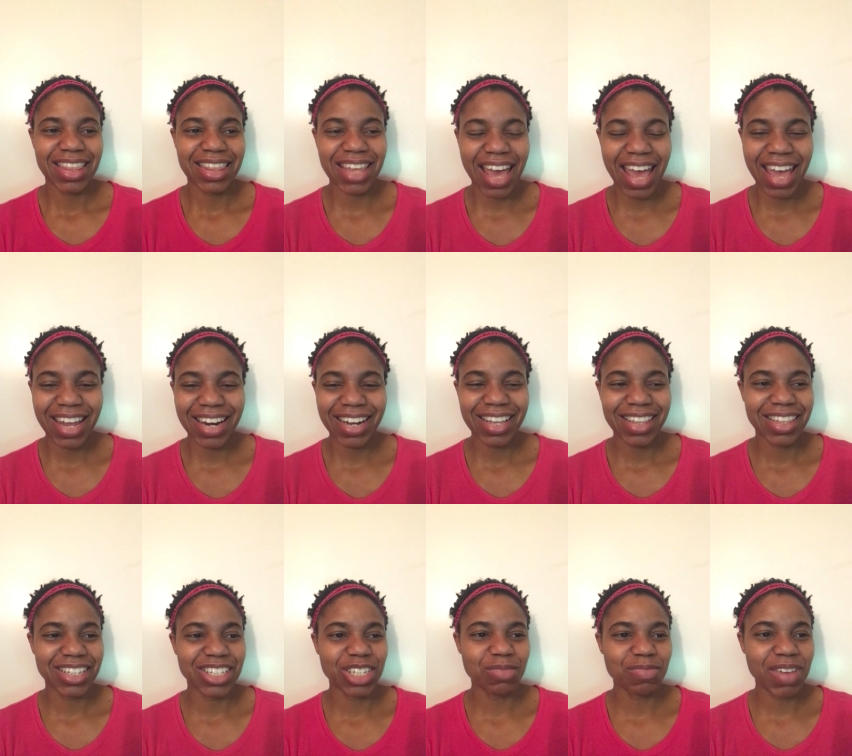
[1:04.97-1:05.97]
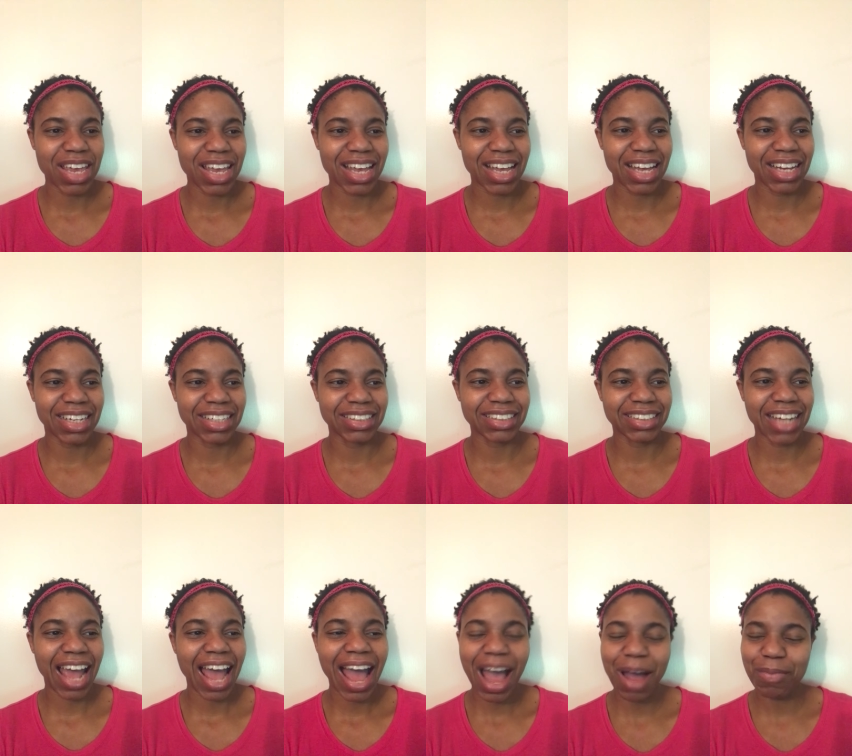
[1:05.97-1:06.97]
Then the Jamaicans
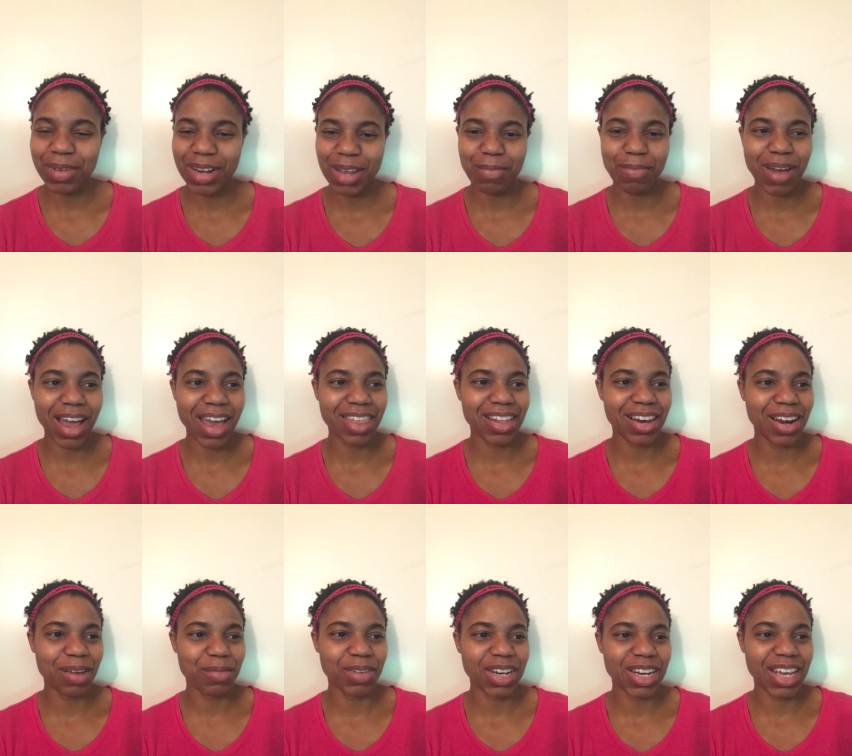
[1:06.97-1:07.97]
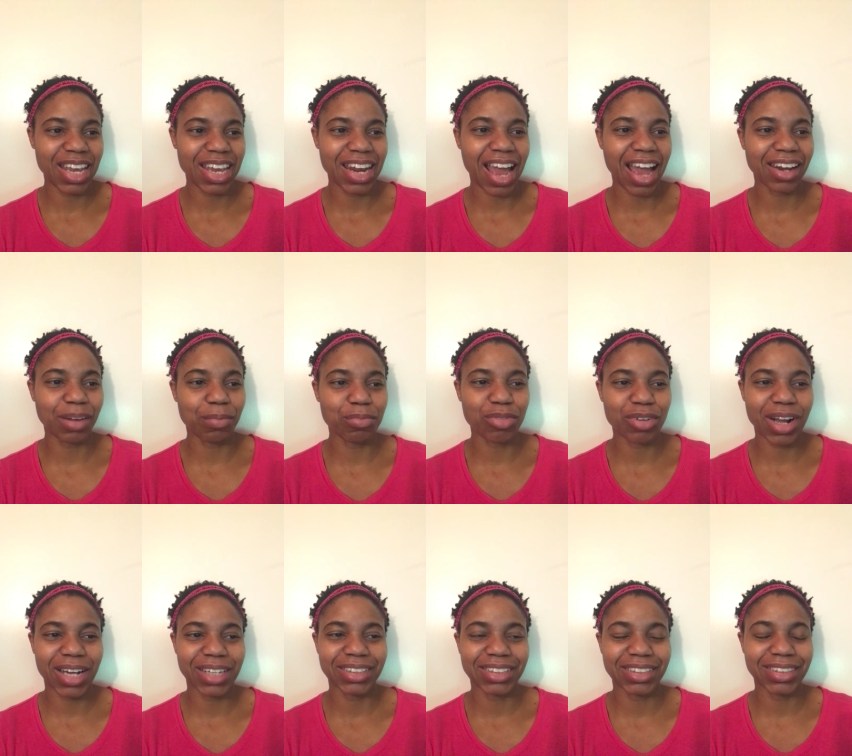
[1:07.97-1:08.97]
happily buy the lemonade at a
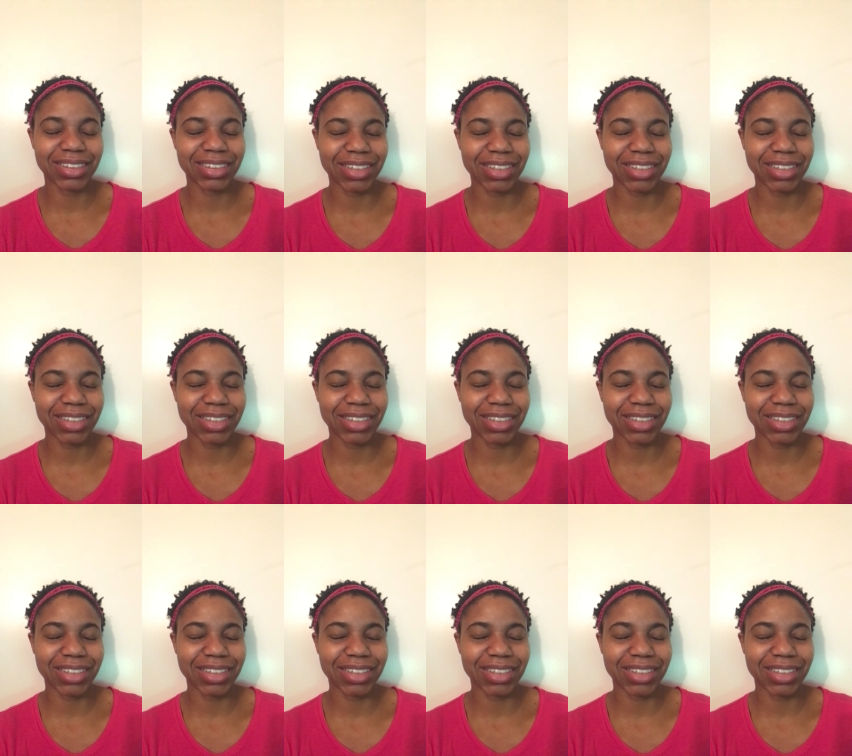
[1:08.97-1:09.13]
price